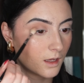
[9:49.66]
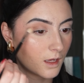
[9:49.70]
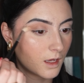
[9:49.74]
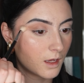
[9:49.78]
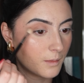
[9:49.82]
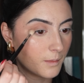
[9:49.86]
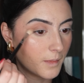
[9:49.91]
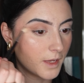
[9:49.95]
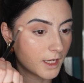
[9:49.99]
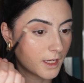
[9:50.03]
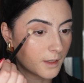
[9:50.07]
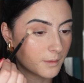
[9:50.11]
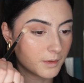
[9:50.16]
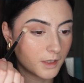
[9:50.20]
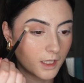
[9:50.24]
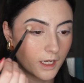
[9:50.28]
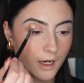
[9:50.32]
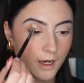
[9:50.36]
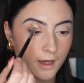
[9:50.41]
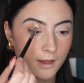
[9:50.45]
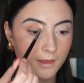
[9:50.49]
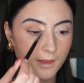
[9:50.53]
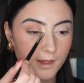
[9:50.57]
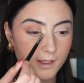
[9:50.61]
a makeup
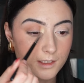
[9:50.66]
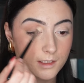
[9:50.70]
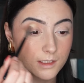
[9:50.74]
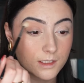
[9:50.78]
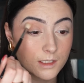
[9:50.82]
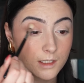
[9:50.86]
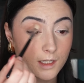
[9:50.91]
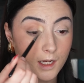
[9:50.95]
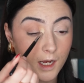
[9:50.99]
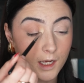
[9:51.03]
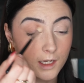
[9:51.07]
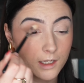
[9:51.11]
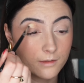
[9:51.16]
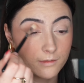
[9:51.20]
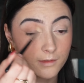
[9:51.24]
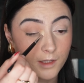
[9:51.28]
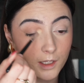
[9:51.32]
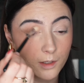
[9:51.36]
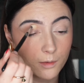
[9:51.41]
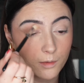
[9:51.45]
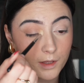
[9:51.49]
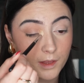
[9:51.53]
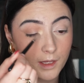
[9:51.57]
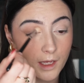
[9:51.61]
line that's kind of
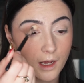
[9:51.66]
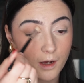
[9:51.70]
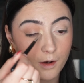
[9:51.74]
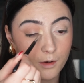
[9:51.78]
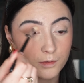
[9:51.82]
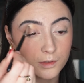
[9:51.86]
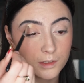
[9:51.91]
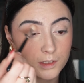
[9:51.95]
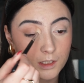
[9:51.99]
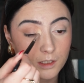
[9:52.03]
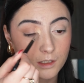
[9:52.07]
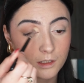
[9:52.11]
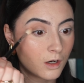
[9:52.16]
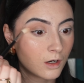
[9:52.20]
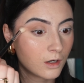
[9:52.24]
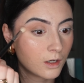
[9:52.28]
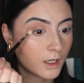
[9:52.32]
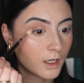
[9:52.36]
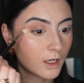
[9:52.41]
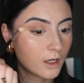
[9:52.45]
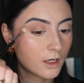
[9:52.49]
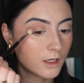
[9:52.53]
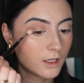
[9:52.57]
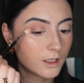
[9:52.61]
like without
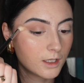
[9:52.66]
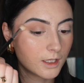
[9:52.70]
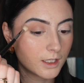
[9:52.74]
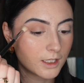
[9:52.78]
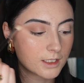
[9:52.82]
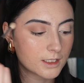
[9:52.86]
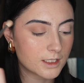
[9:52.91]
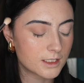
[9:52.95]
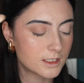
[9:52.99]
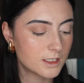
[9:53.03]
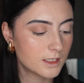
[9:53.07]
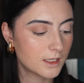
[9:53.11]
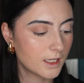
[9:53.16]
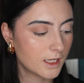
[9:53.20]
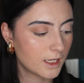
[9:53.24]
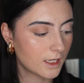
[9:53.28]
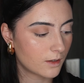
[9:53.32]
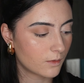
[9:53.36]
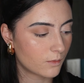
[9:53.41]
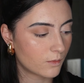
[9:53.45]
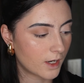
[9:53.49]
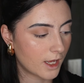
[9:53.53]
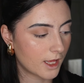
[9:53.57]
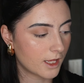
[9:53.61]
Ariana. Like it doesn't like,
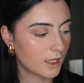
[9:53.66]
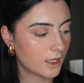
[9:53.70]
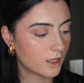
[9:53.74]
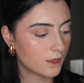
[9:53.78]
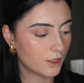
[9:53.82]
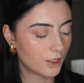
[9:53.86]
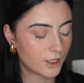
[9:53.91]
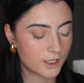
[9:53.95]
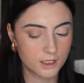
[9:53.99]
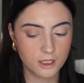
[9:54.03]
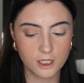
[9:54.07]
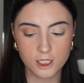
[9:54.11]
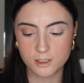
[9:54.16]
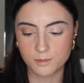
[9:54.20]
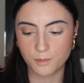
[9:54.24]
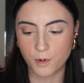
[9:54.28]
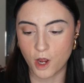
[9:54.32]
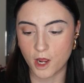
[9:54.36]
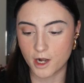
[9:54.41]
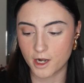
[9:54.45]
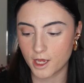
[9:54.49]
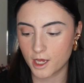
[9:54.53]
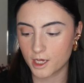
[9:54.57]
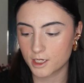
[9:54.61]
when I look at these
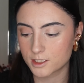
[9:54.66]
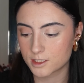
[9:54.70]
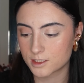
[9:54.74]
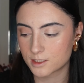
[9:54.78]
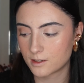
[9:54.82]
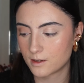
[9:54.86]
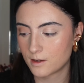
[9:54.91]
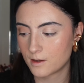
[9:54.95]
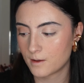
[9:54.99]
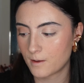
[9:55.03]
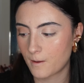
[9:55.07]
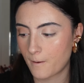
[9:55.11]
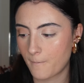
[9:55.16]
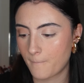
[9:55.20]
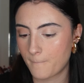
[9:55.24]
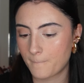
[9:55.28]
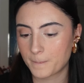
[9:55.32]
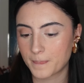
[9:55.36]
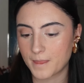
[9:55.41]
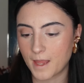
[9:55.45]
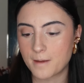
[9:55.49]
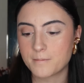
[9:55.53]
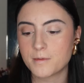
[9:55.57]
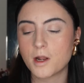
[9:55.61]
products,
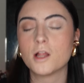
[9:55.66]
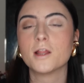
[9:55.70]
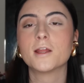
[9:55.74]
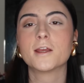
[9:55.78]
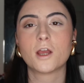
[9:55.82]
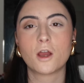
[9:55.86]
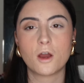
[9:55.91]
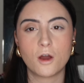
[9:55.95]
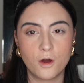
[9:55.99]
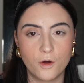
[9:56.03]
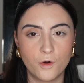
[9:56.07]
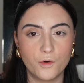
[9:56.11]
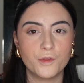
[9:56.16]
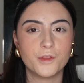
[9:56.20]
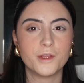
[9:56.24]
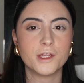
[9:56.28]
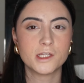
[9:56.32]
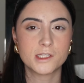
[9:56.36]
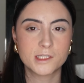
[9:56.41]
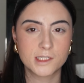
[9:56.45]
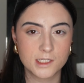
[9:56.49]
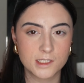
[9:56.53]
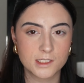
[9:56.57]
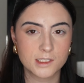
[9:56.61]
I'm not like, oh,
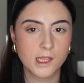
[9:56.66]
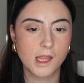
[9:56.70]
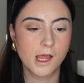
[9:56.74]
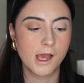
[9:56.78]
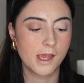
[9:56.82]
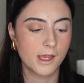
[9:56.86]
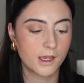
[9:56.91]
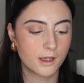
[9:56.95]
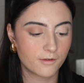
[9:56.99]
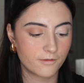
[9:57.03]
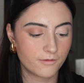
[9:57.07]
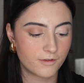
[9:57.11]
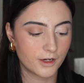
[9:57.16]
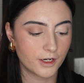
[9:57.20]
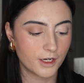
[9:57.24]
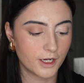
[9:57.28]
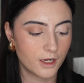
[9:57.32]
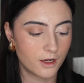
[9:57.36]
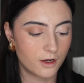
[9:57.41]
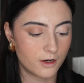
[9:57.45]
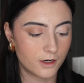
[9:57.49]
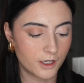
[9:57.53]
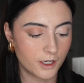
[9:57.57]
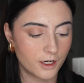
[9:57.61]
this is like very
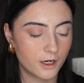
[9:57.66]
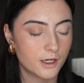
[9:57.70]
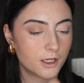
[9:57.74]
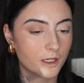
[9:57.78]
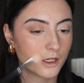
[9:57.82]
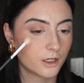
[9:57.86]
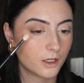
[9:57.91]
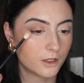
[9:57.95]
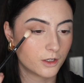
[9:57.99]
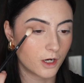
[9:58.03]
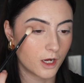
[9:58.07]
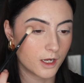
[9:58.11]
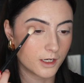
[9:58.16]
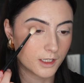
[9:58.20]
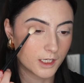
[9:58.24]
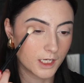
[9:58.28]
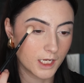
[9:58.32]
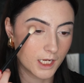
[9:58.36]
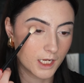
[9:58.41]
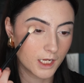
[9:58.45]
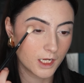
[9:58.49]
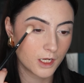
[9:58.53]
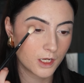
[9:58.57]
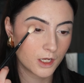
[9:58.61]
Ariana
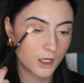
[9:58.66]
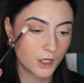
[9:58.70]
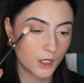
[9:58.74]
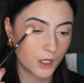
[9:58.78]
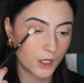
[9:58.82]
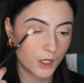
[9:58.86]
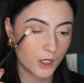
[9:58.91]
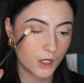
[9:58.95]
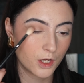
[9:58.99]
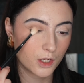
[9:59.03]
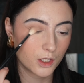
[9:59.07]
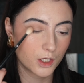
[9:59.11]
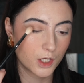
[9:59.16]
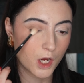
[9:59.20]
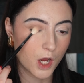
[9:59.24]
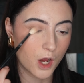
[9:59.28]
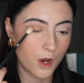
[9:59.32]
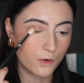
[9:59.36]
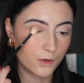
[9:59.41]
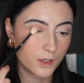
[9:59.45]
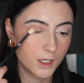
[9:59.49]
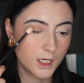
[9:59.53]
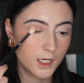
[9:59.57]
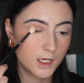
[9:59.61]
Grande
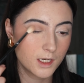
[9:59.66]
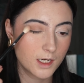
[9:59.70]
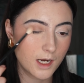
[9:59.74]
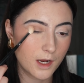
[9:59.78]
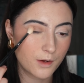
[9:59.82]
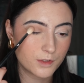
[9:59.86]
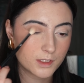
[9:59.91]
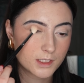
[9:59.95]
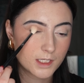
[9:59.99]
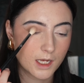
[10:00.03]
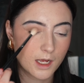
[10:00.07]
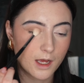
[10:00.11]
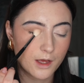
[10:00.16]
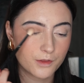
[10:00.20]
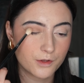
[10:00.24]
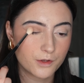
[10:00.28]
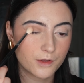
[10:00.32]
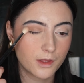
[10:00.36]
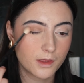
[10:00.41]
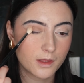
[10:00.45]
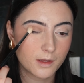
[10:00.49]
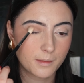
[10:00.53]
coated I would say other than